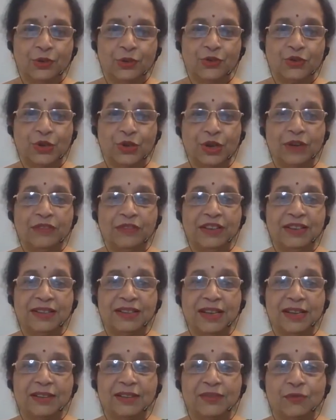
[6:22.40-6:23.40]
So now he
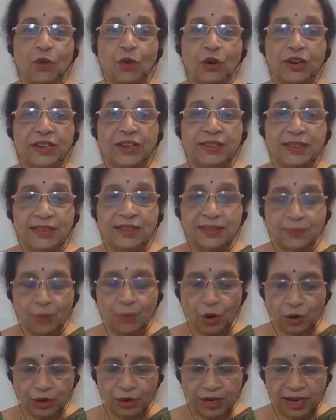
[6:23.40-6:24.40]
says, what is this
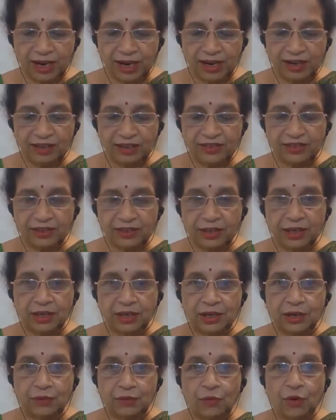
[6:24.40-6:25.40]
bondage?
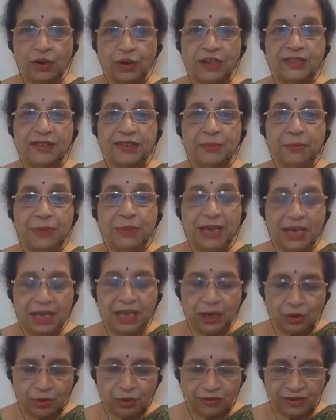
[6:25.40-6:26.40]
What is the
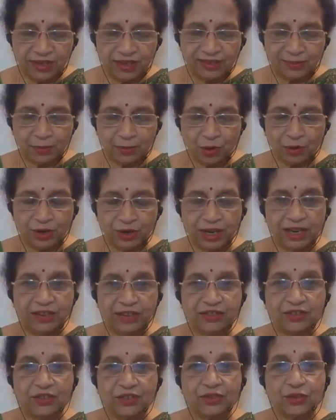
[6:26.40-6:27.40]
meaning of this
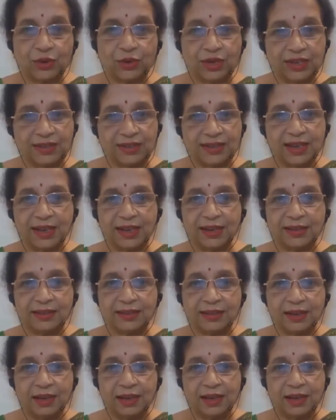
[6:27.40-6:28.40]
bondage? So he
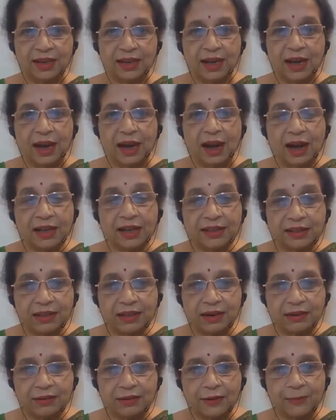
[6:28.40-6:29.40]
says,
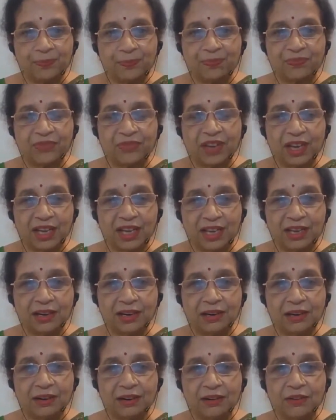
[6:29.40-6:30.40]
atra,
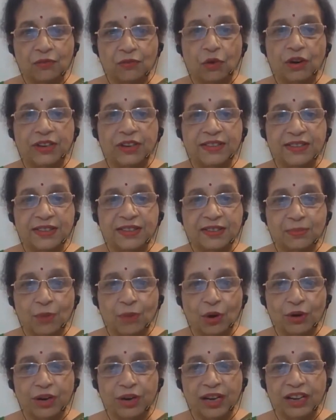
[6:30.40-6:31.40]
here, what is this
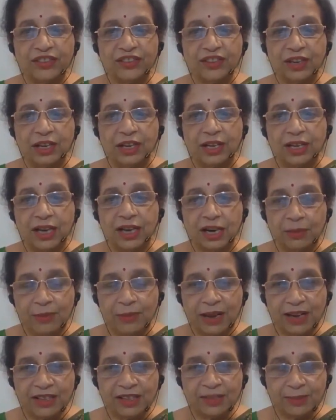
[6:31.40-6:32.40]
bondage? Let
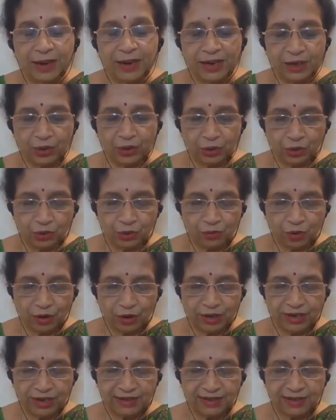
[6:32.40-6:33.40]
me explain to you
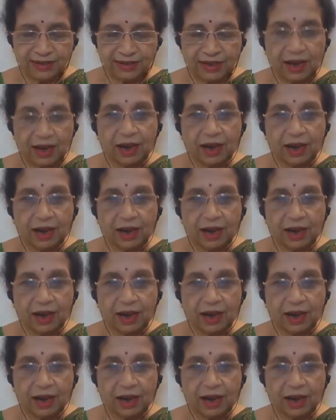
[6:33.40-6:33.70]
what this is.